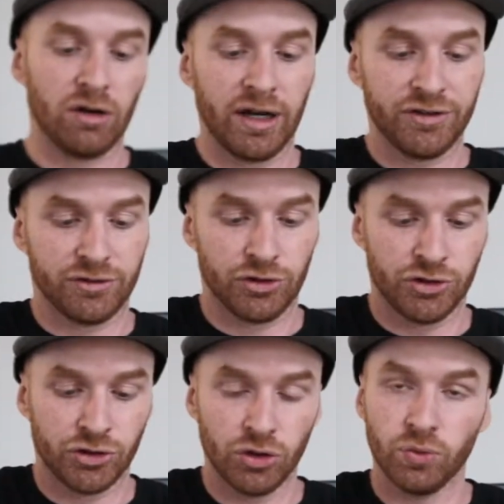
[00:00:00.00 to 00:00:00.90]
nice to
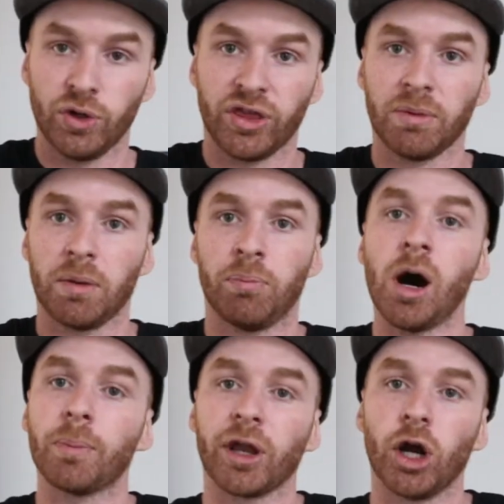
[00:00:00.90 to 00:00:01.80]
shoot with. I'm gonna
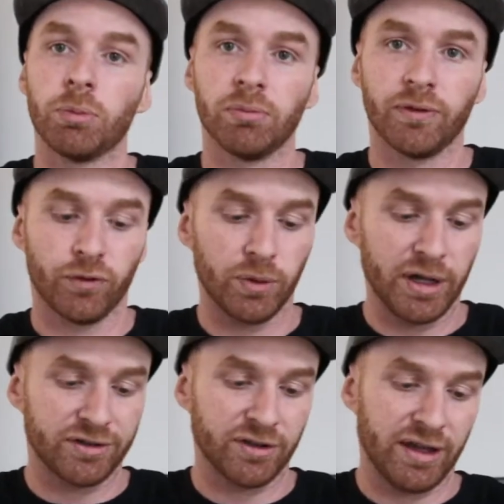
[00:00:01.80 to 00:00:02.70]
pop that open before we
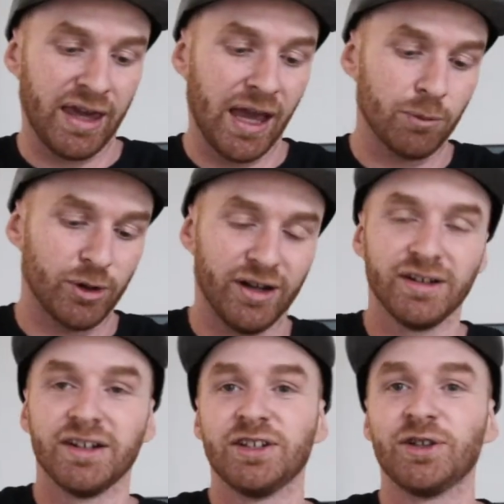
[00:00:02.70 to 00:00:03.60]
get to the
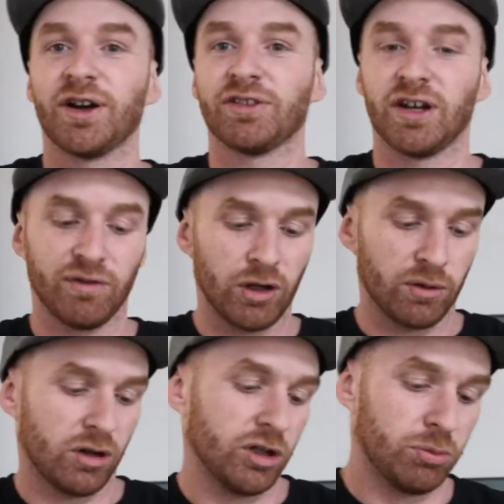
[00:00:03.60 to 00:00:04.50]
camera. You guys don't even
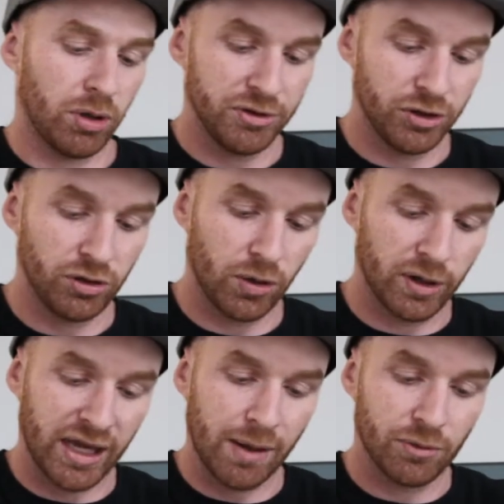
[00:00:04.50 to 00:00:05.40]
know, oh, you probably do know
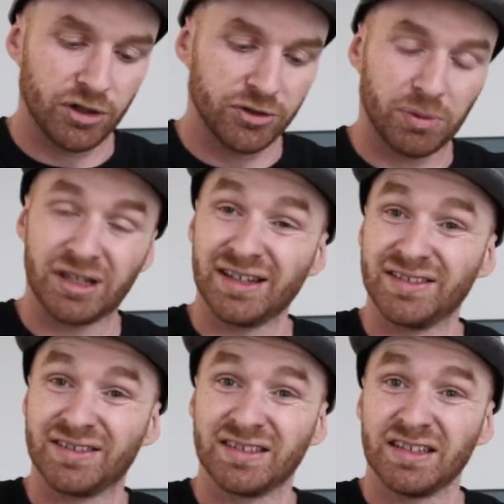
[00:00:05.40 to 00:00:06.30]
what camera is
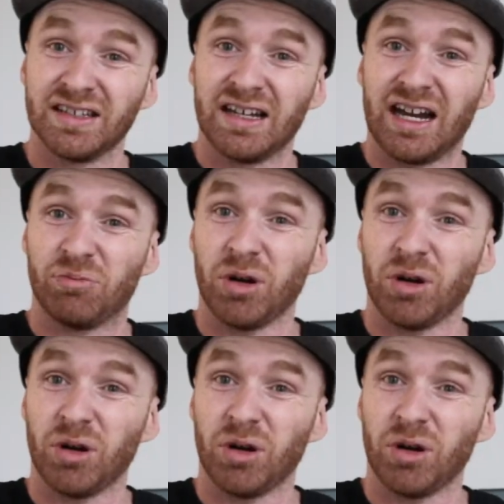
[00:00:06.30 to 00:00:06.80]
because I